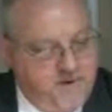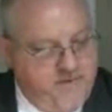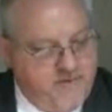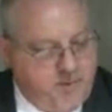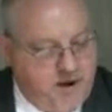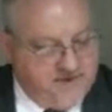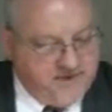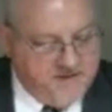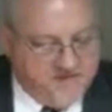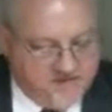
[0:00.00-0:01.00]
In the
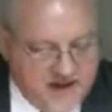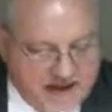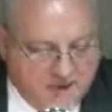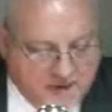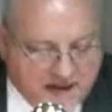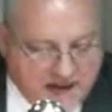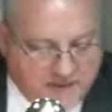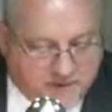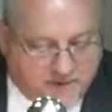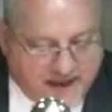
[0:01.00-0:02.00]
process of time, it
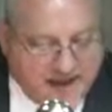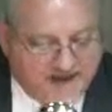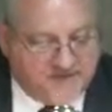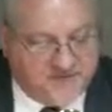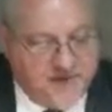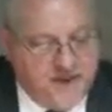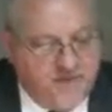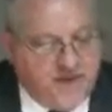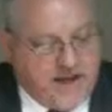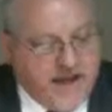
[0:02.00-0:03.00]
came to pass
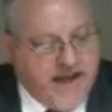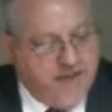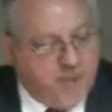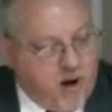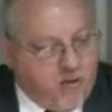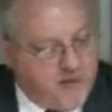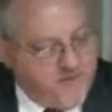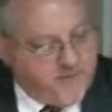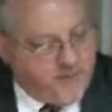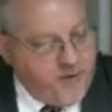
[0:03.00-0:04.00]
that Cain brought
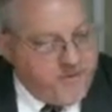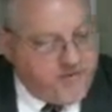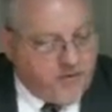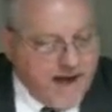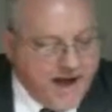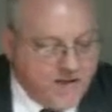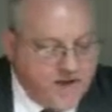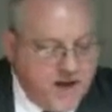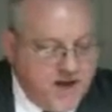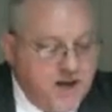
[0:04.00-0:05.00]
of the fruit of the
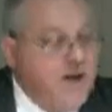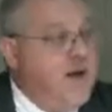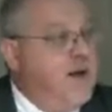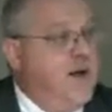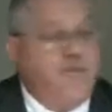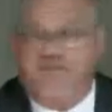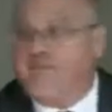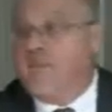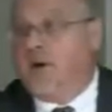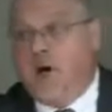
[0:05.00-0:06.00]
ground,
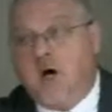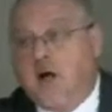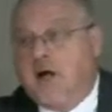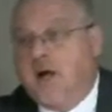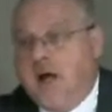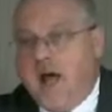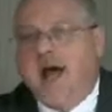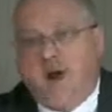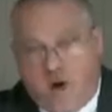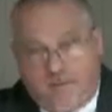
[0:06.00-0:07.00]
look,
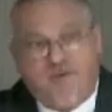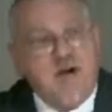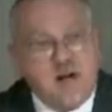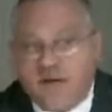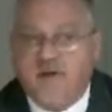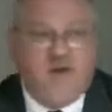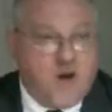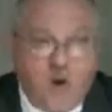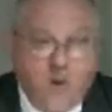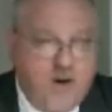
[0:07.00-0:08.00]
an offering unto the
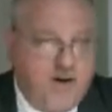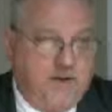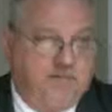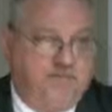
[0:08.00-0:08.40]
Lord.